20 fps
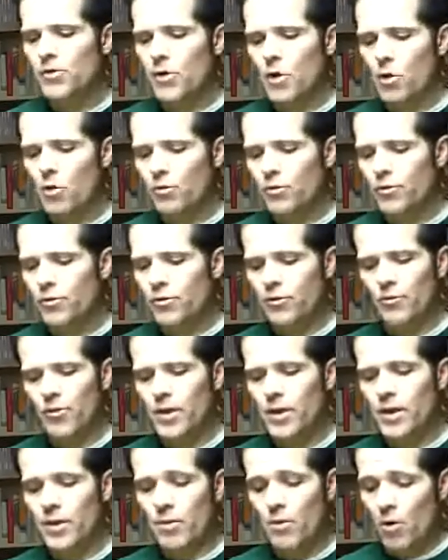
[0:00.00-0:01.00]
Don't
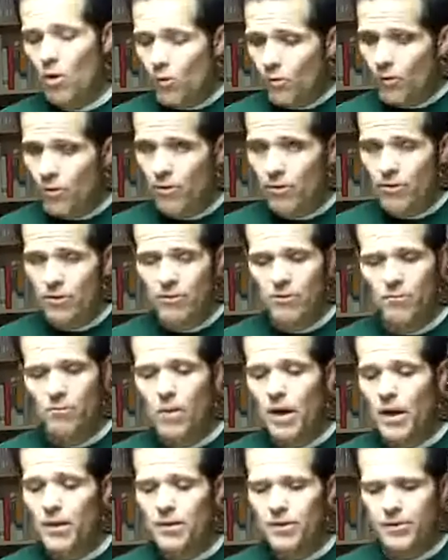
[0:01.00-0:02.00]
read them over
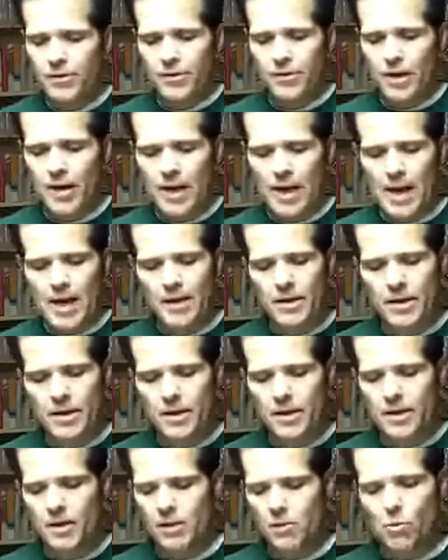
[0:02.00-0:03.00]
months like I
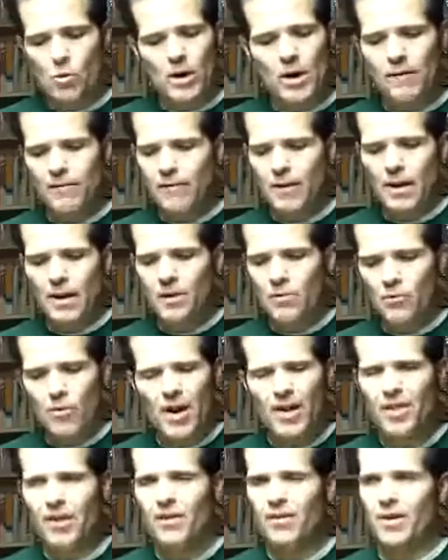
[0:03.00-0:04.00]
did. When I finally
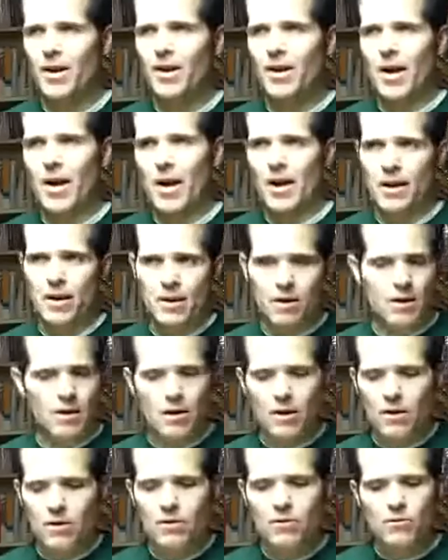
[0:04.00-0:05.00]
read this, I had
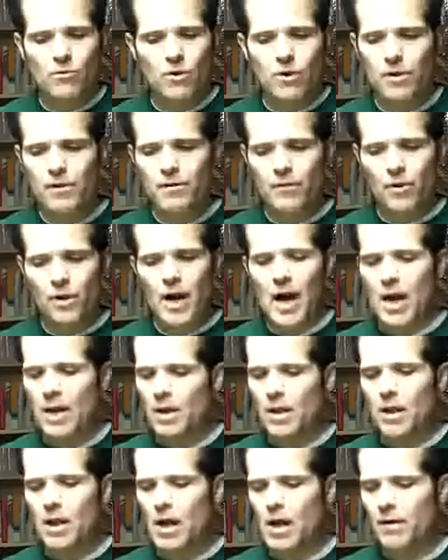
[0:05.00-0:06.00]
really
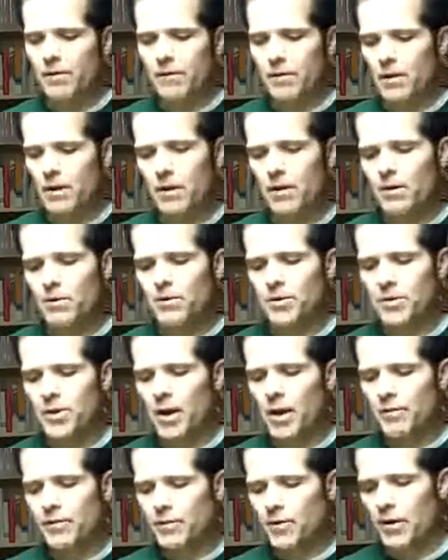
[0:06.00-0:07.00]
forgotten a lot of the other
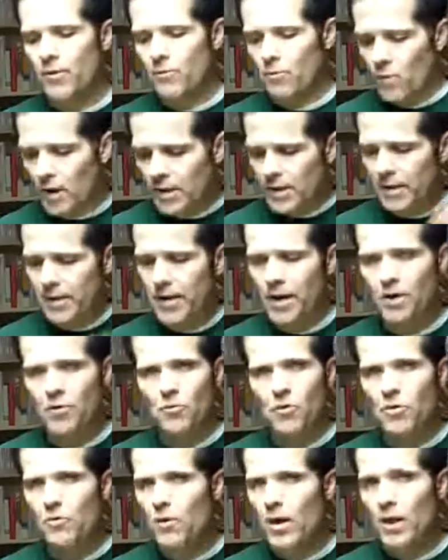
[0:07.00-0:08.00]
stuff, so I sat down
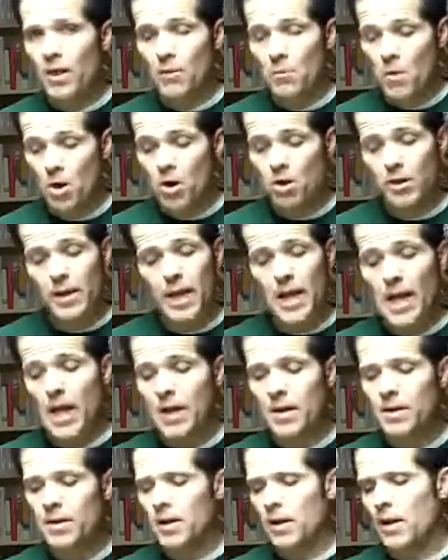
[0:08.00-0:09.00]
and reread them all
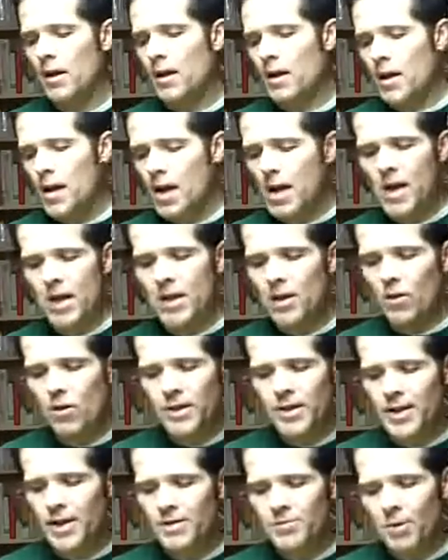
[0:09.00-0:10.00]
again. And it
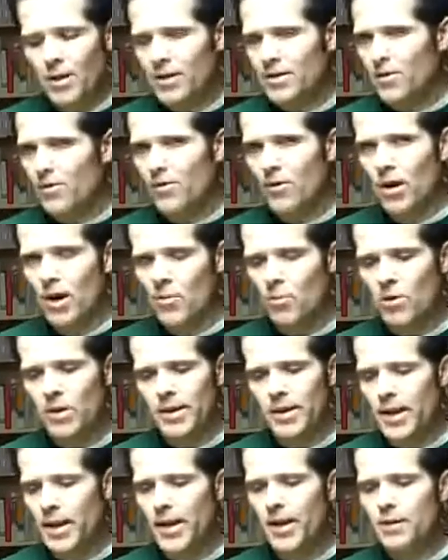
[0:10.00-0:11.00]
only takes place over a couple
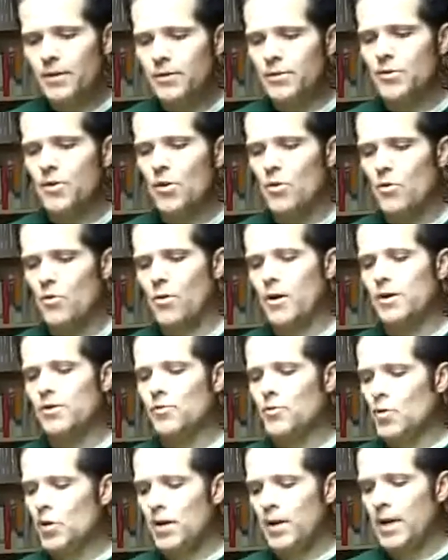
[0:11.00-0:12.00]
of days, so
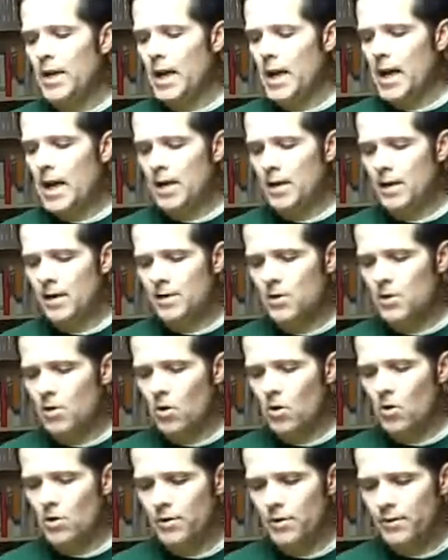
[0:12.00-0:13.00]
it's really not as
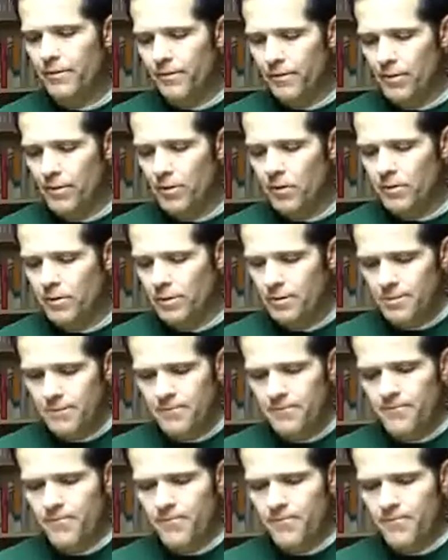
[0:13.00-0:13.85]
slow as it feels.